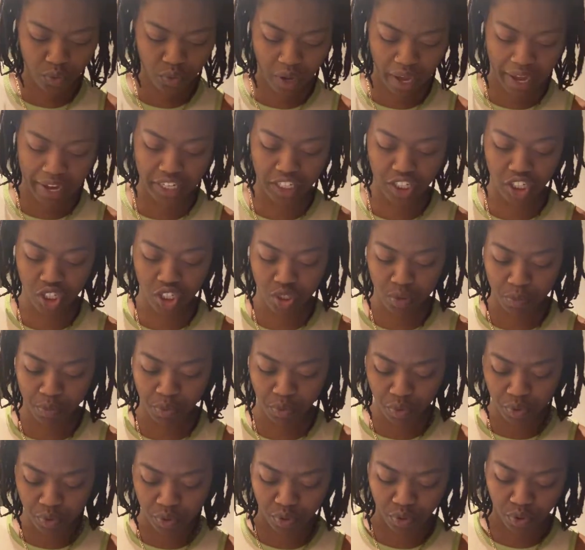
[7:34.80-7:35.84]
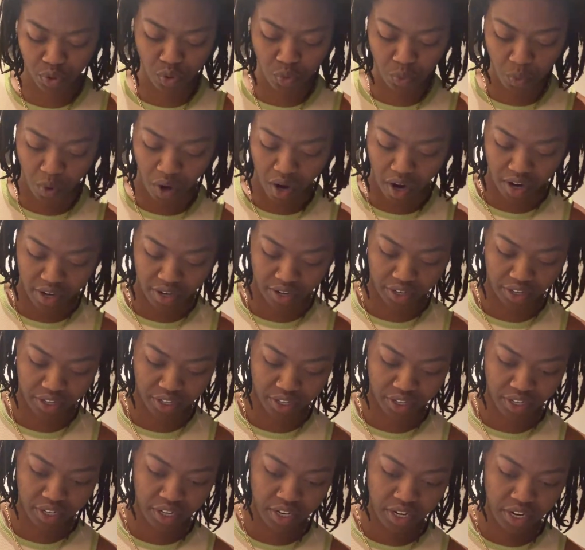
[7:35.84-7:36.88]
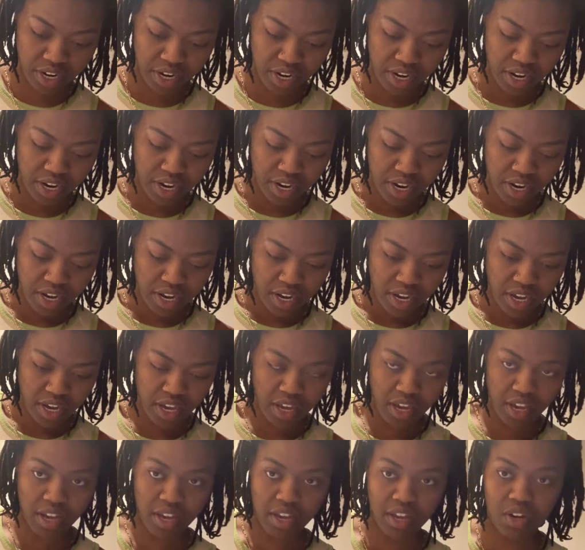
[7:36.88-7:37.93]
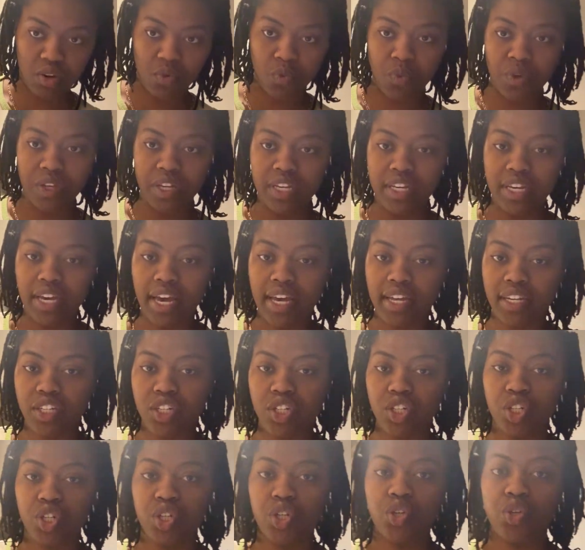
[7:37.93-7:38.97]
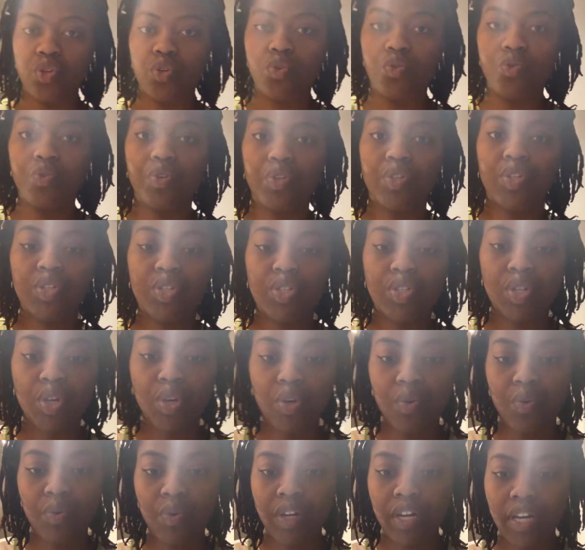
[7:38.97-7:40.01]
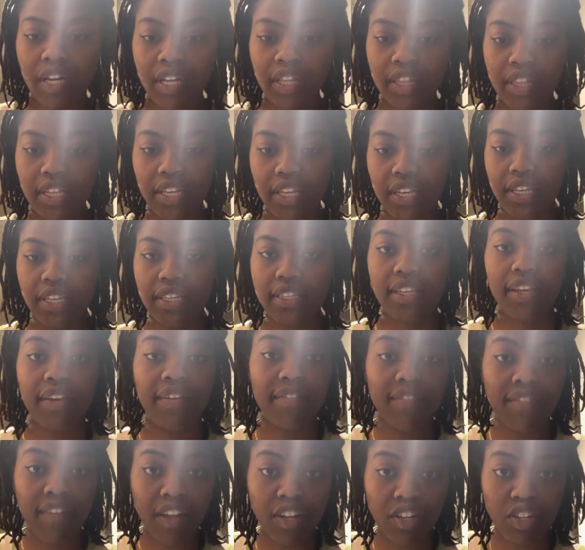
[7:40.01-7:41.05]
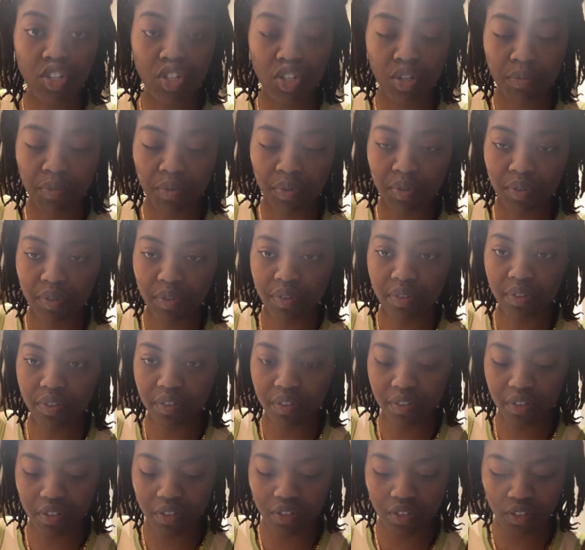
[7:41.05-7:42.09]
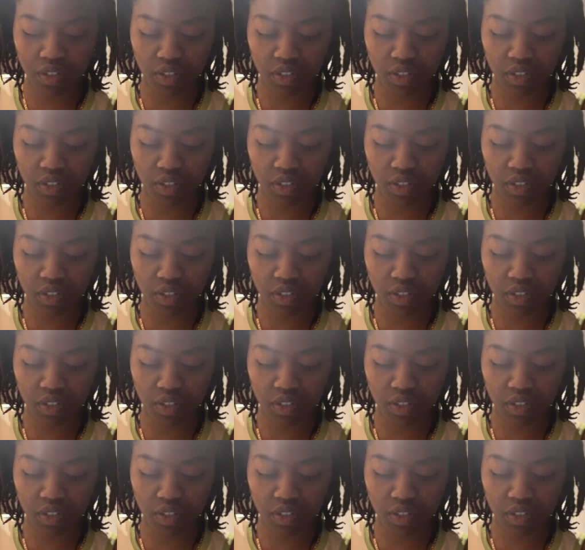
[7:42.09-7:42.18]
I just boiled the water, and we get to soak these vegetables.